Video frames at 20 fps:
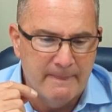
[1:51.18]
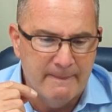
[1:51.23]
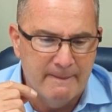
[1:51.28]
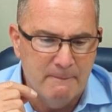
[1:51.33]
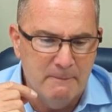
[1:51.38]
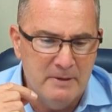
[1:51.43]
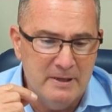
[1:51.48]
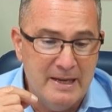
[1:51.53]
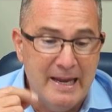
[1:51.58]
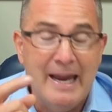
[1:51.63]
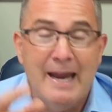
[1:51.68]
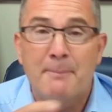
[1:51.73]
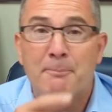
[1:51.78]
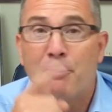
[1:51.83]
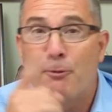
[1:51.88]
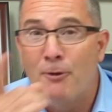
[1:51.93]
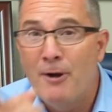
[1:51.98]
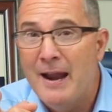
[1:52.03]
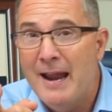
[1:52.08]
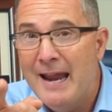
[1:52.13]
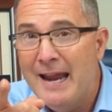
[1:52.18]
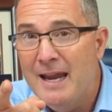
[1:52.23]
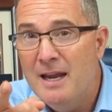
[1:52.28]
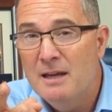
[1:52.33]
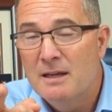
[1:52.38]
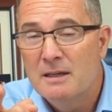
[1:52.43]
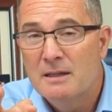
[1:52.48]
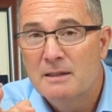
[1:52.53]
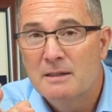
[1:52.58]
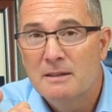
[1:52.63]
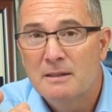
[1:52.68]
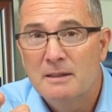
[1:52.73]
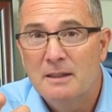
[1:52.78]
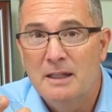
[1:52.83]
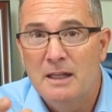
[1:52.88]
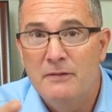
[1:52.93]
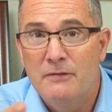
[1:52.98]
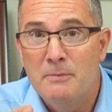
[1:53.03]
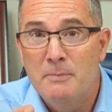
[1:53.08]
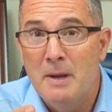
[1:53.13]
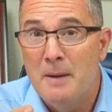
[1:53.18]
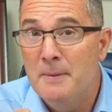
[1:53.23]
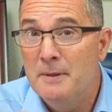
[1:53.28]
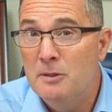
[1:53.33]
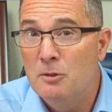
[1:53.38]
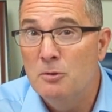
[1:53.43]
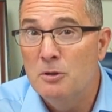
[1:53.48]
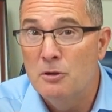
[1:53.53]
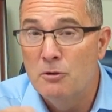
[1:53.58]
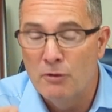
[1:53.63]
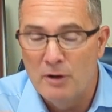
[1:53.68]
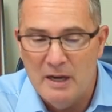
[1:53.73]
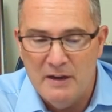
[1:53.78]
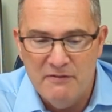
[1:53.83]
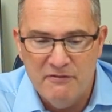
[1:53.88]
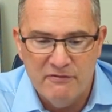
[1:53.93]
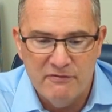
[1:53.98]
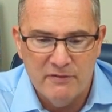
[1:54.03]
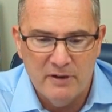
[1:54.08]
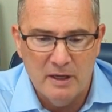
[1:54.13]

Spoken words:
when you can't pray, even maybe due to grief